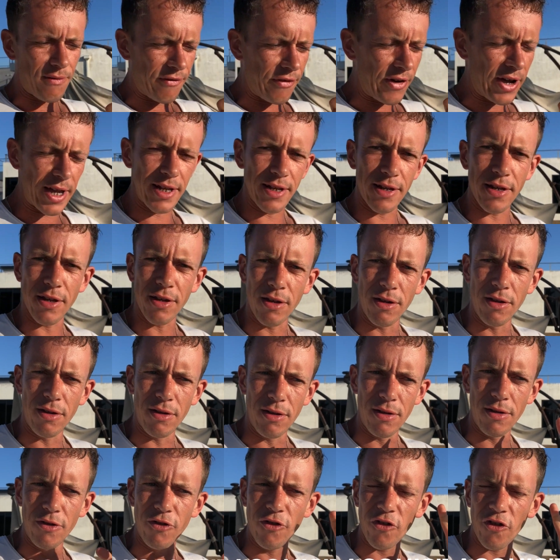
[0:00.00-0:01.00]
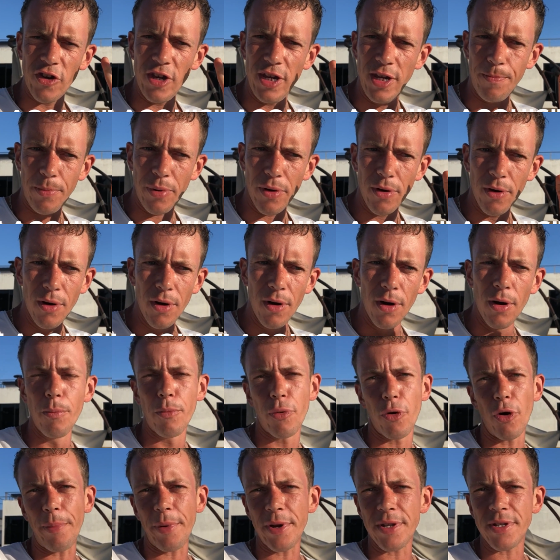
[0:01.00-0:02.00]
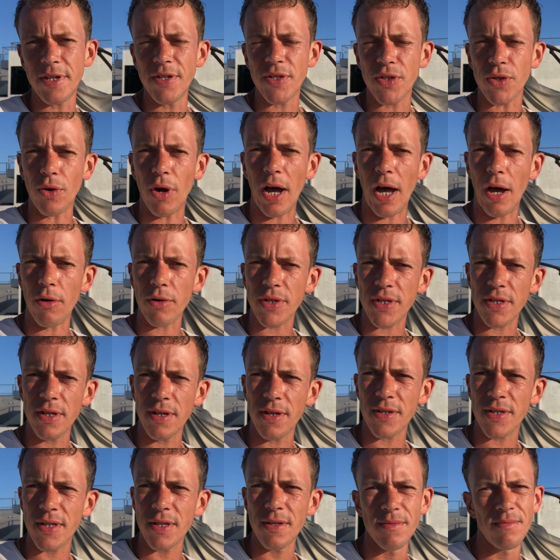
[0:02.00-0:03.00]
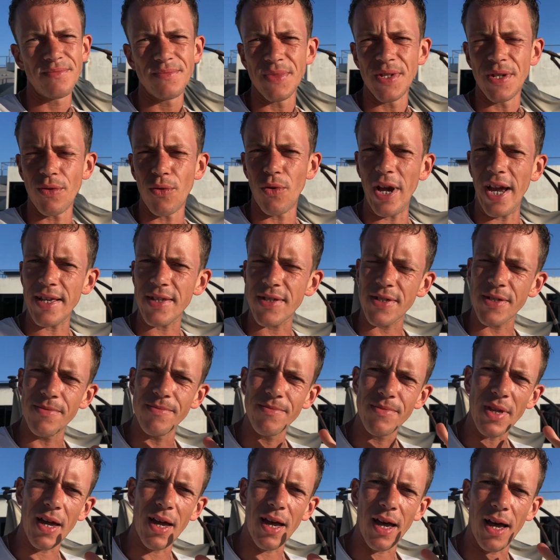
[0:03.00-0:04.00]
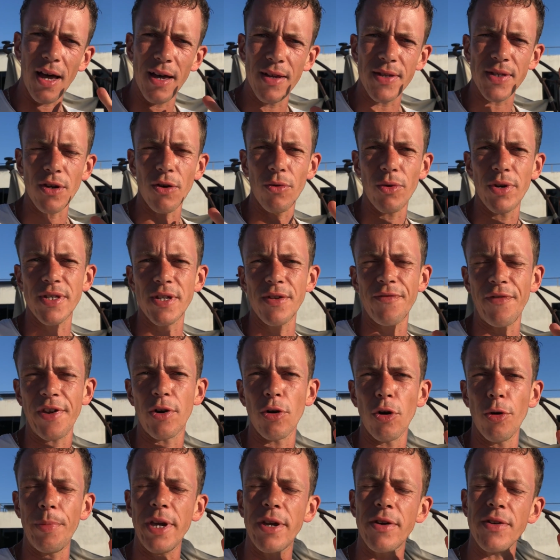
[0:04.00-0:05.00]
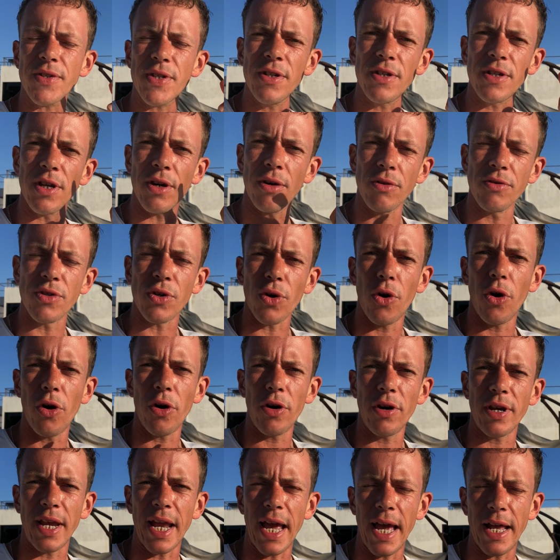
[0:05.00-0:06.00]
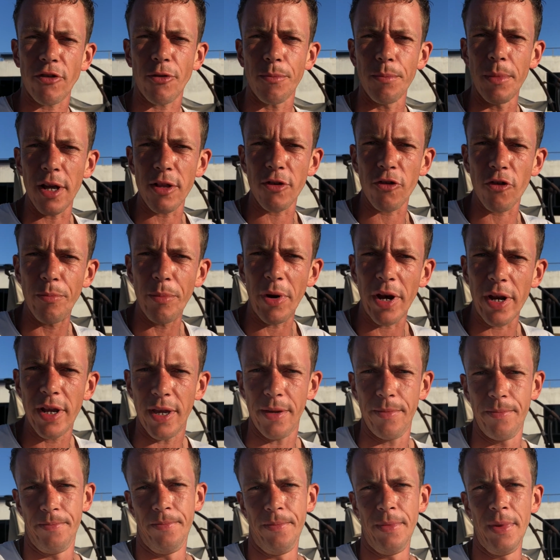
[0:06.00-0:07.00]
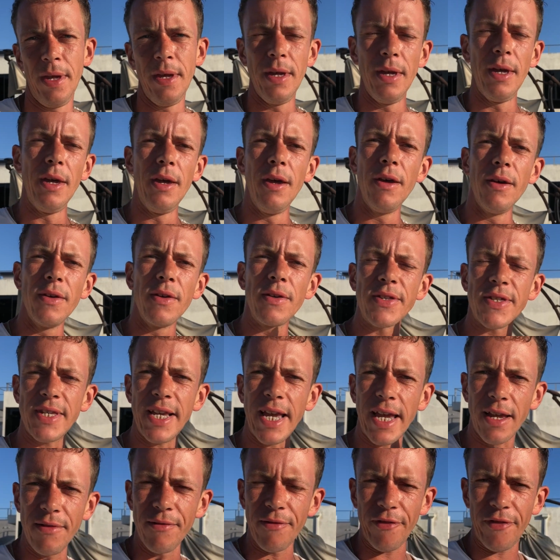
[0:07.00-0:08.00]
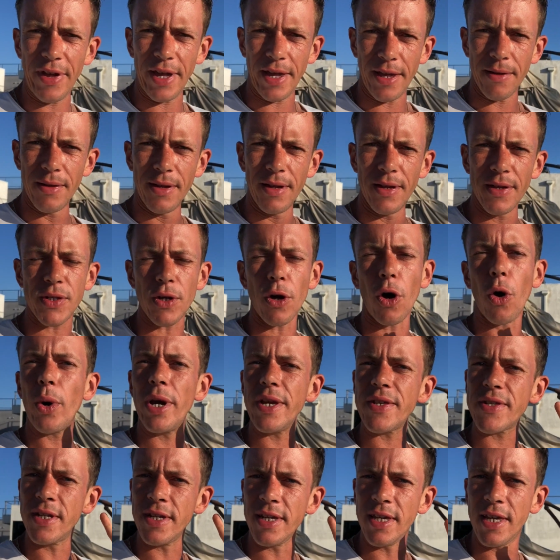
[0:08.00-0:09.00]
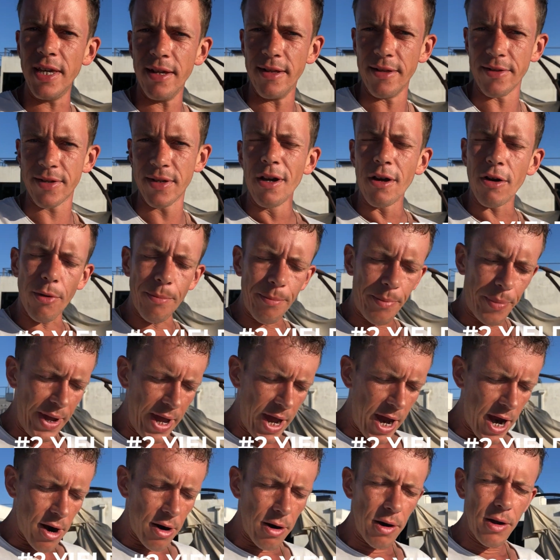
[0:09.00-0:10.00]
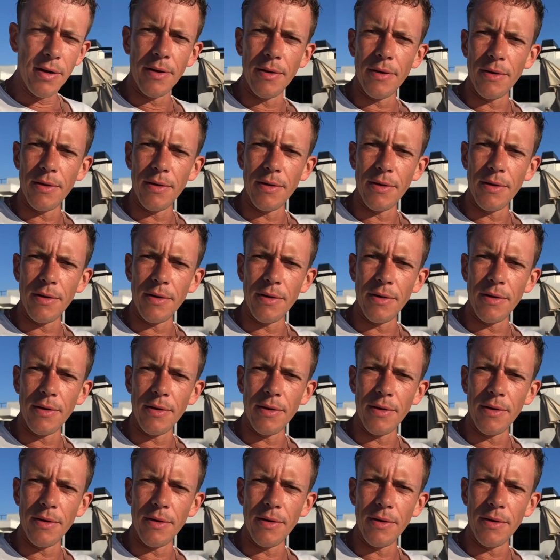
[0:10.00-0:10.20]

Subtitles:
find cheap properties or houses, the rest, it's always difficult because you don't earn that much money. Second thing is always the yield. Compare